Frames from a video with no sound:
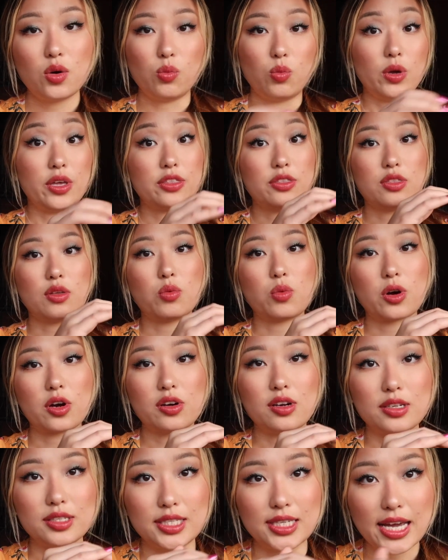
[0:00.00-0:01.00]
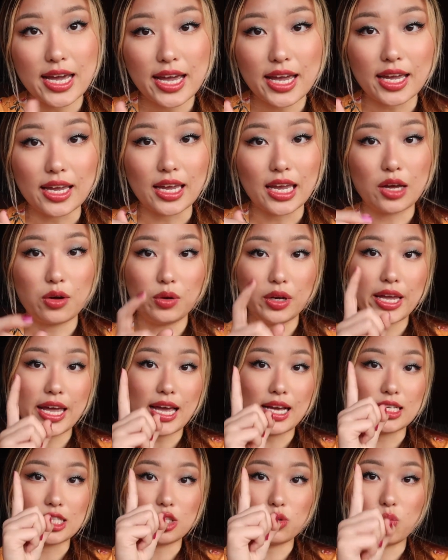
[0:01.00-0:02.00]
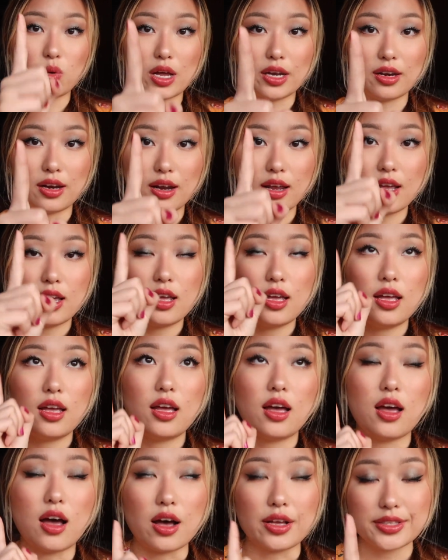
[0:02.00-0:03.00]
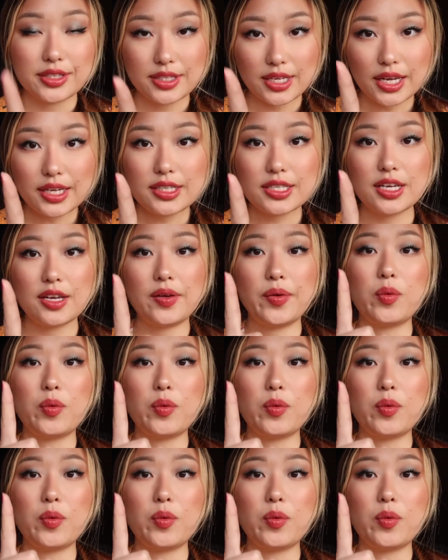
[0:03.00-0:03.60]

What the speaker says: With the word day, it only has 1 onset,